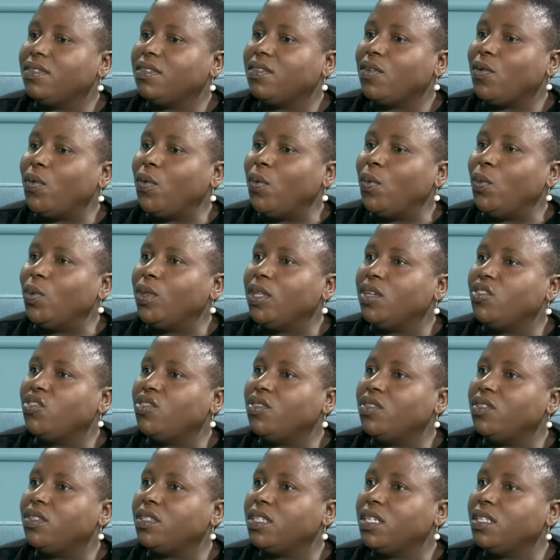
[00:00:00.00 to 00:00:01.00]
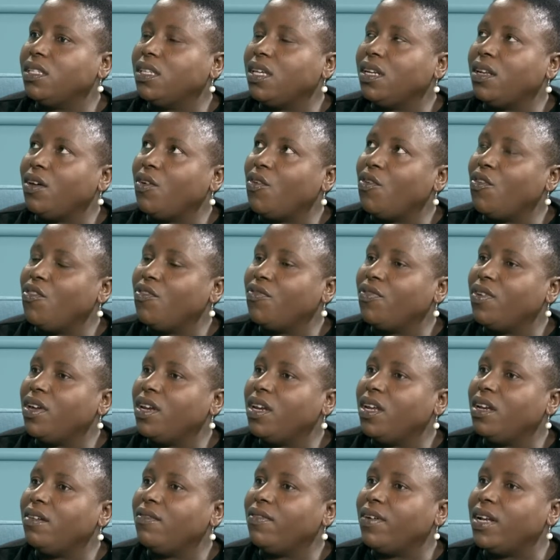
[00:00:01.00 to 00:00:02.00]
so the children that are
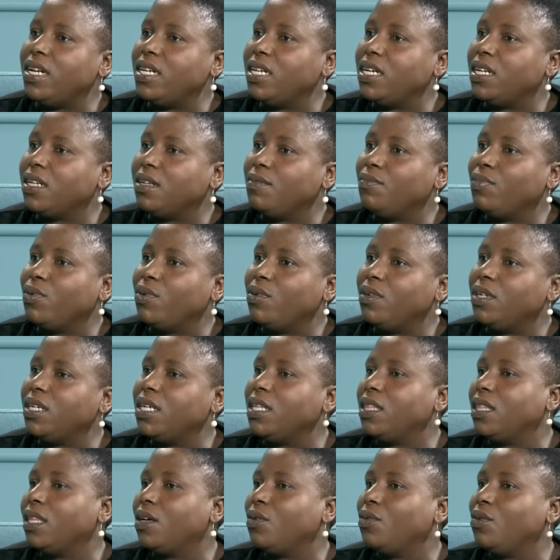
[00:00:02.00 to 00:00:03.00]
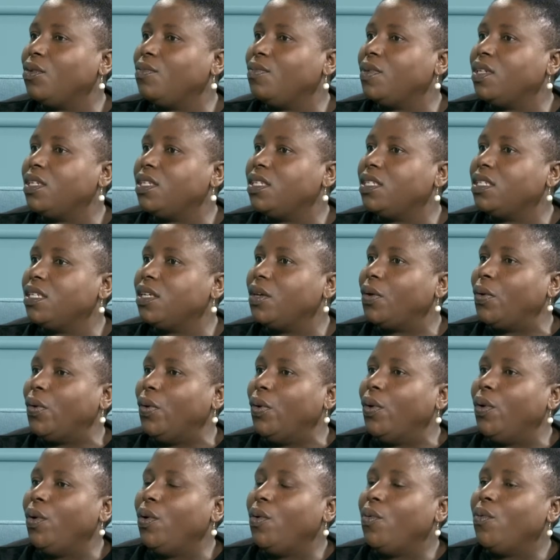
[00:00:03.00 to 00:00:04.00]
orphan and vulnerable in the community,
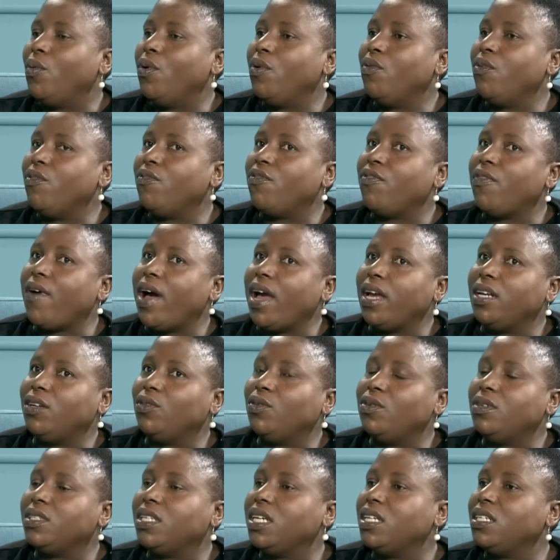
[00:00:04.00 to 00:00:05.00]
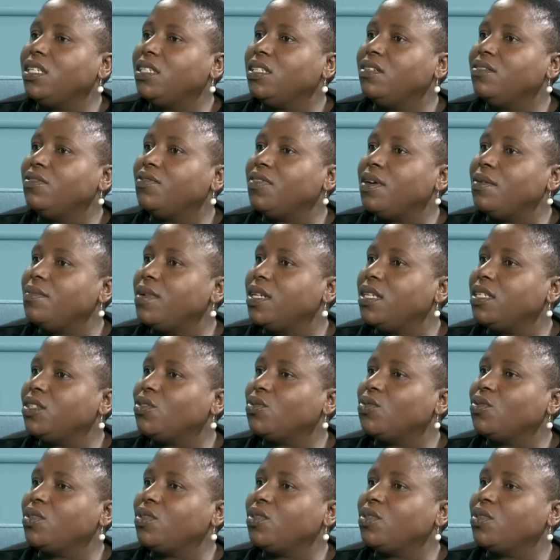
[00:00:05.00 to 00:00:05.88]
where we find alternative families to